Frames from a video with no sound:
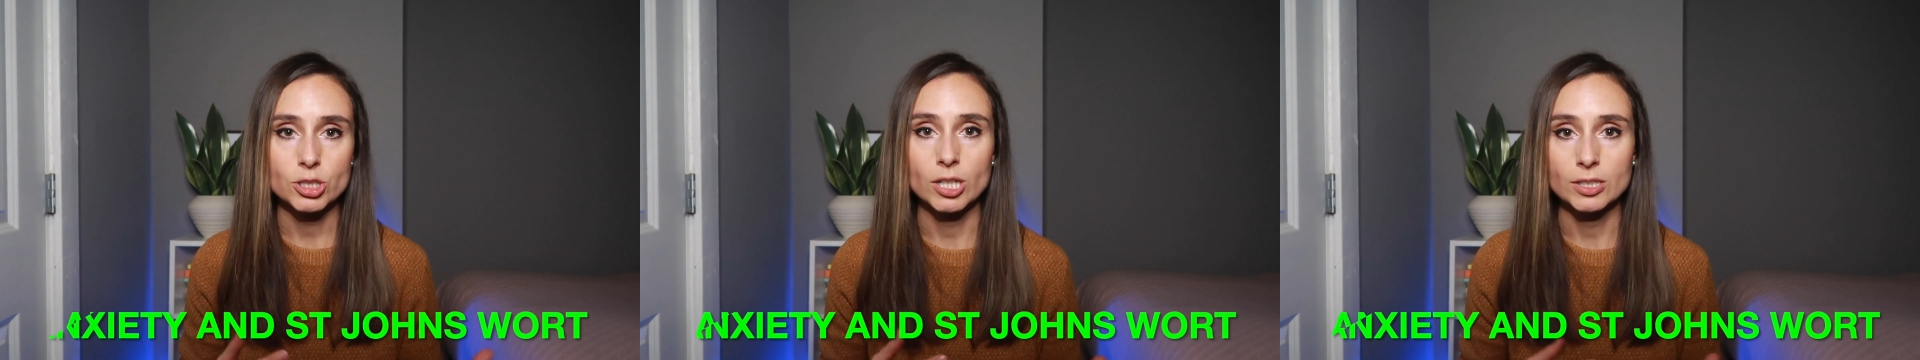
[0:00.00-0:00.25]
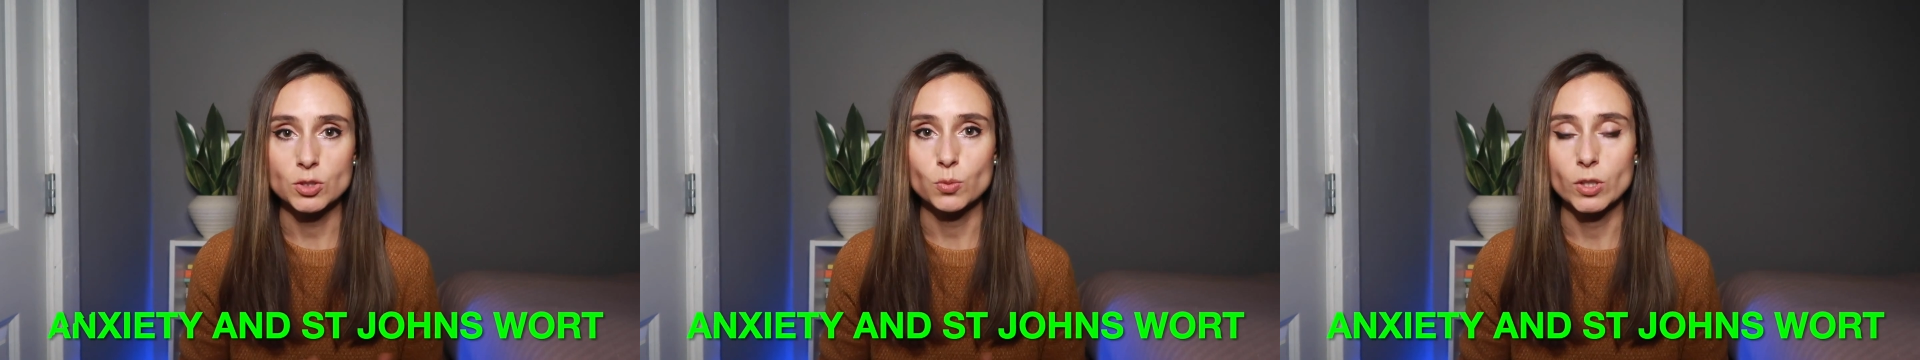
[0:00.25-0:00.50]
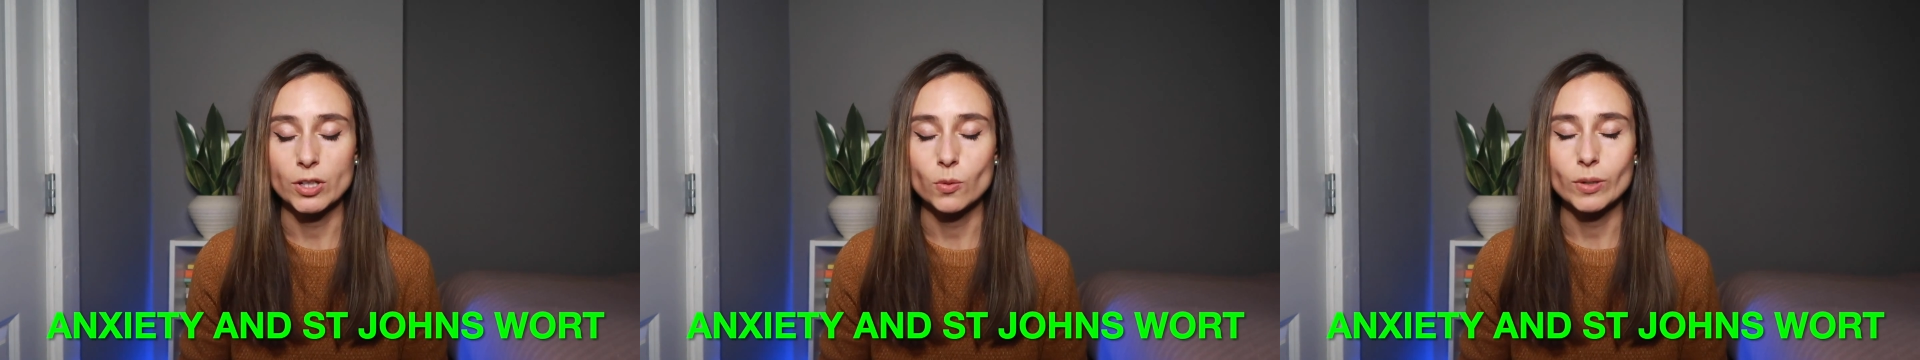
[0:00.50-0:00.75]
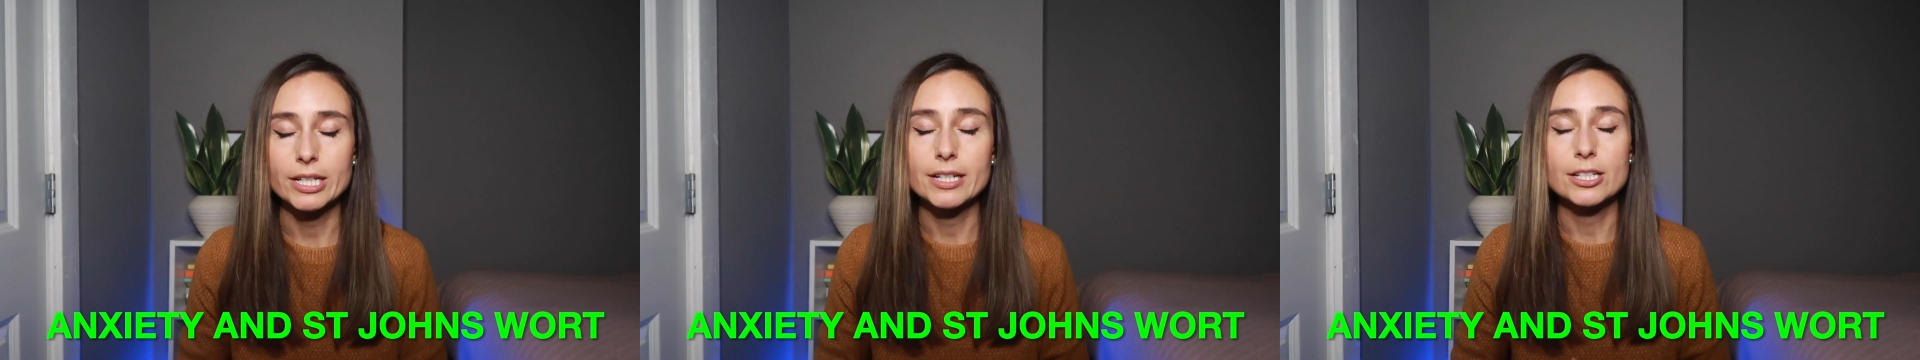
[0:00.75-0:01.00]
John's wort
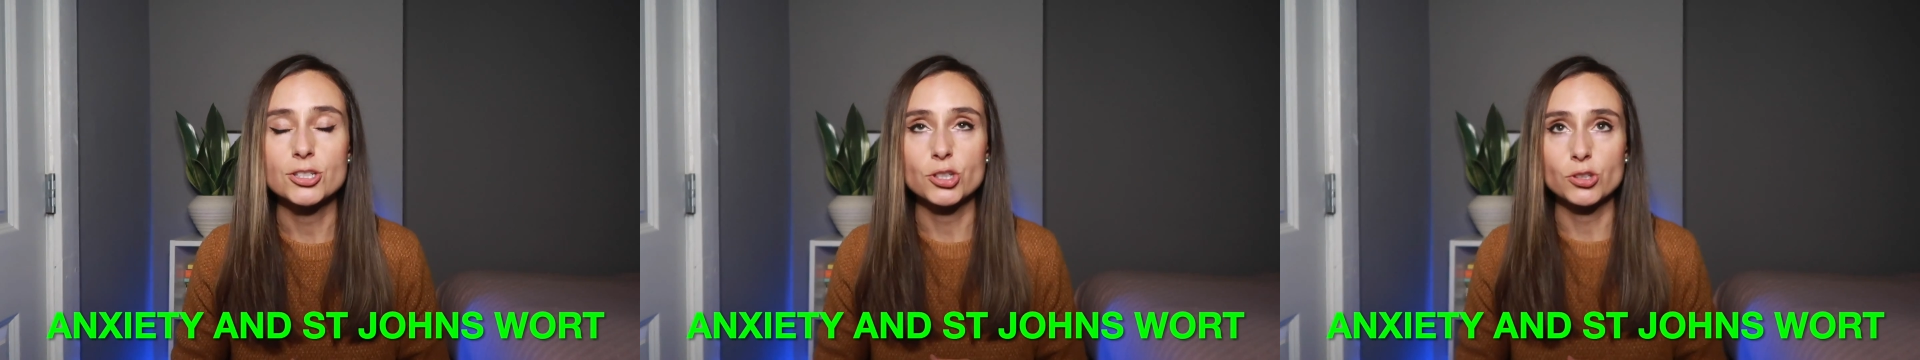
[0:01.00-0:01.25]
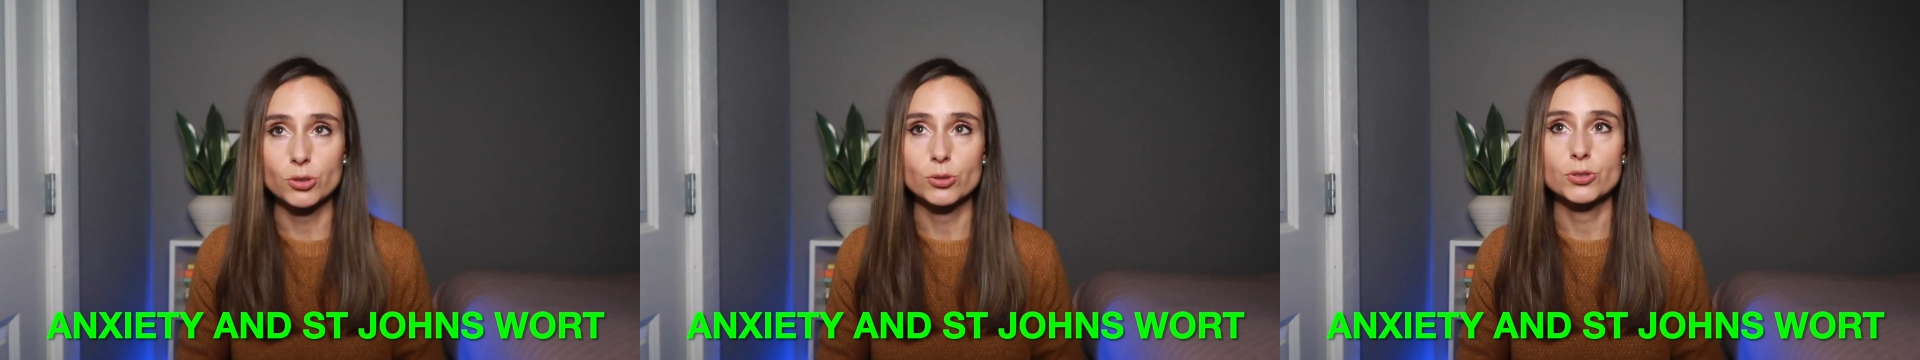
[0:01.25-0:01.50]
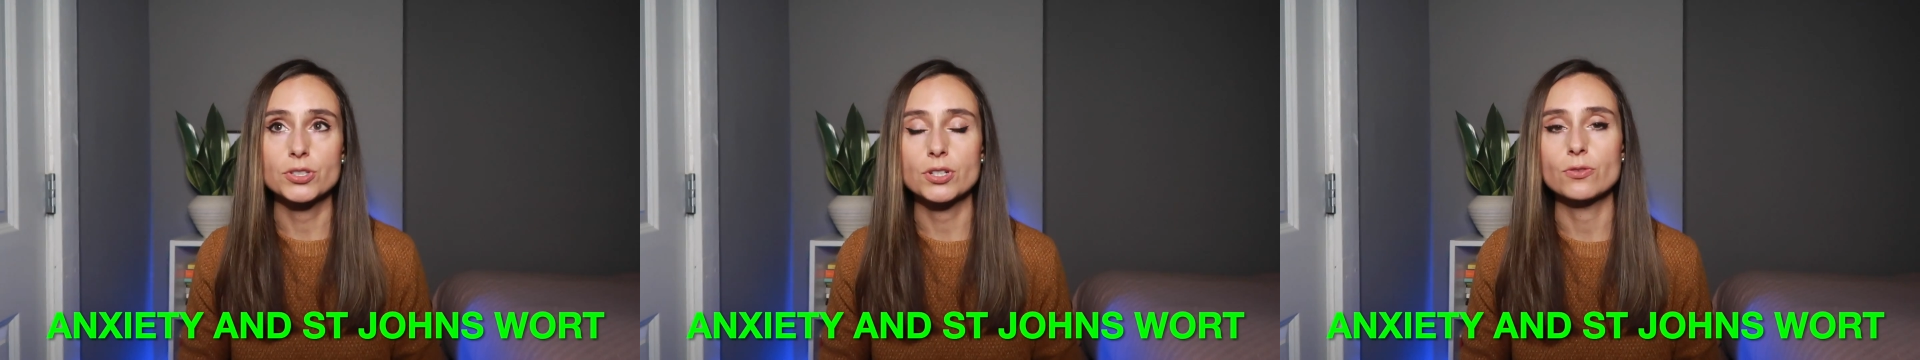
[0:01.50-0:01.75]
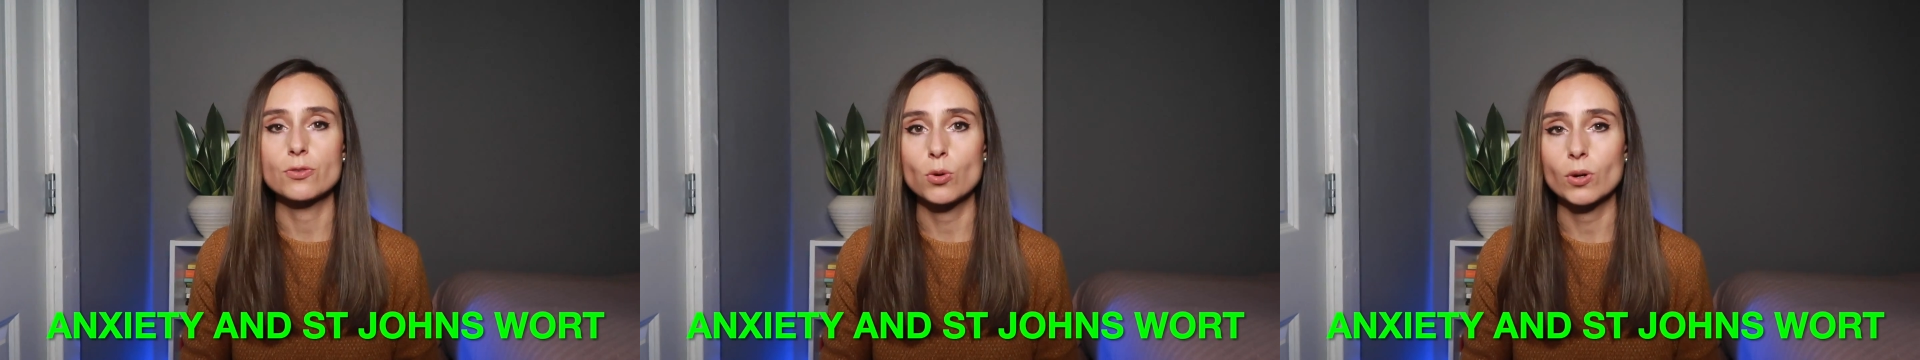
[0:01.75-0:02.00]
when it is used
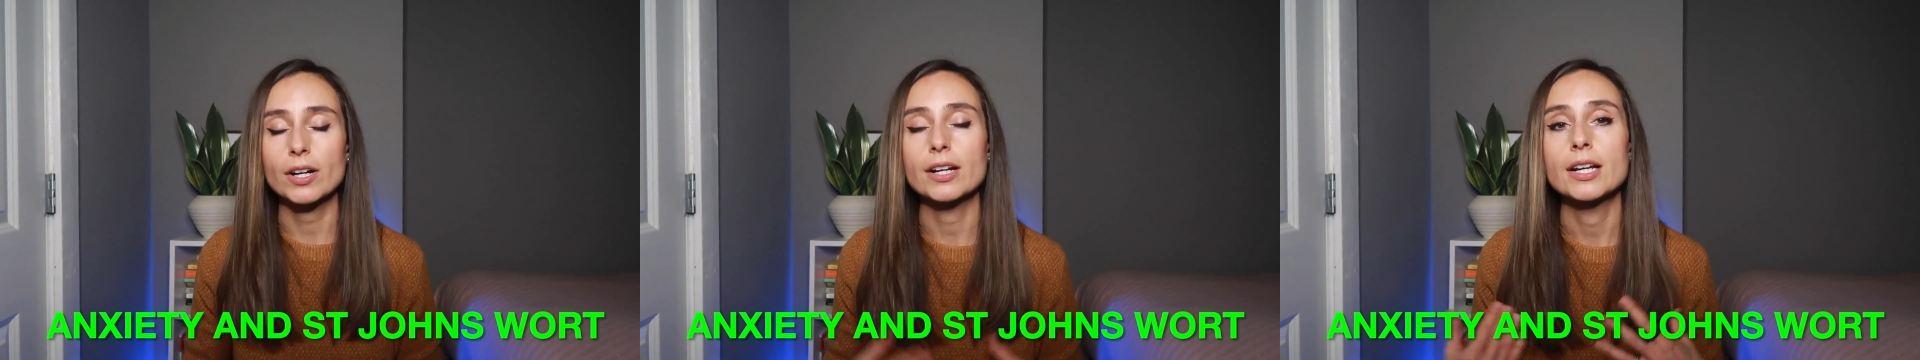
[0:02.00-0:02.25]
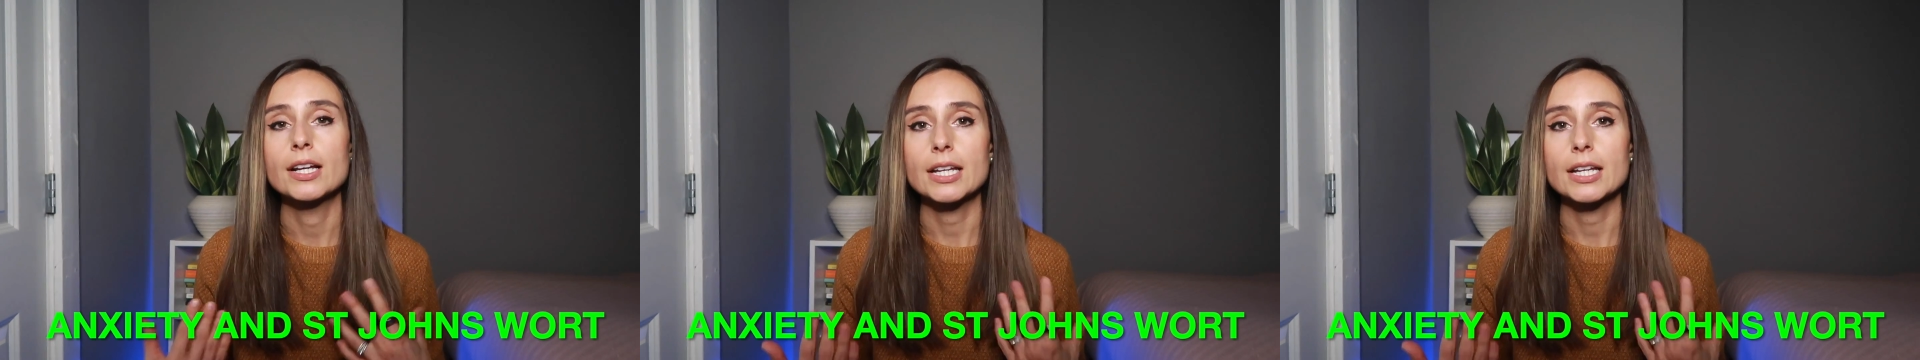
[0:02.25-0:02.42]
for